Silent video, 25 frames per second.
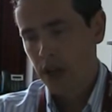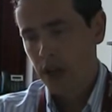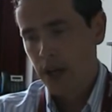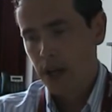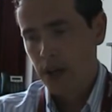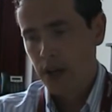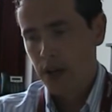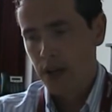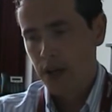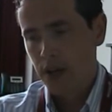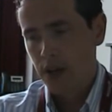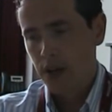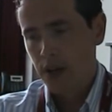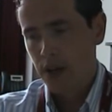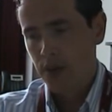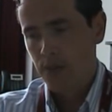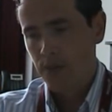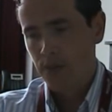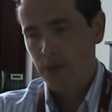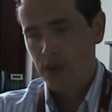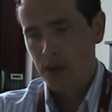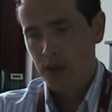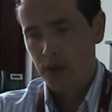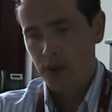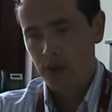
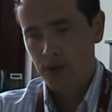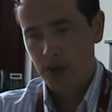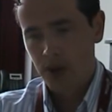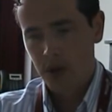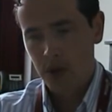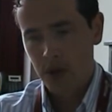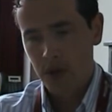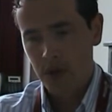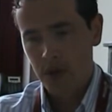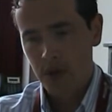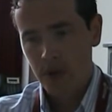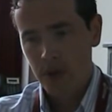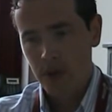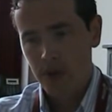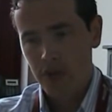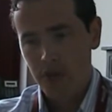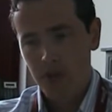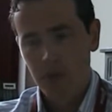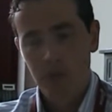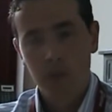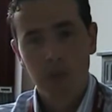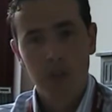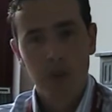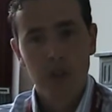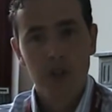We have a
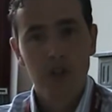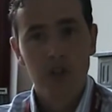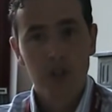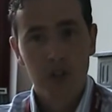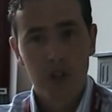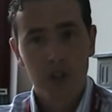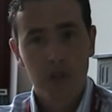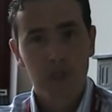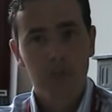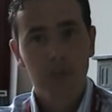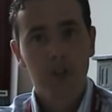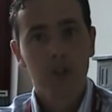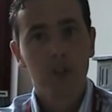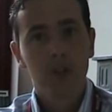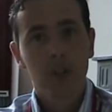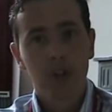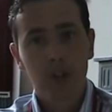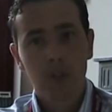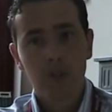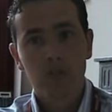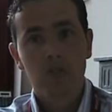modular build-out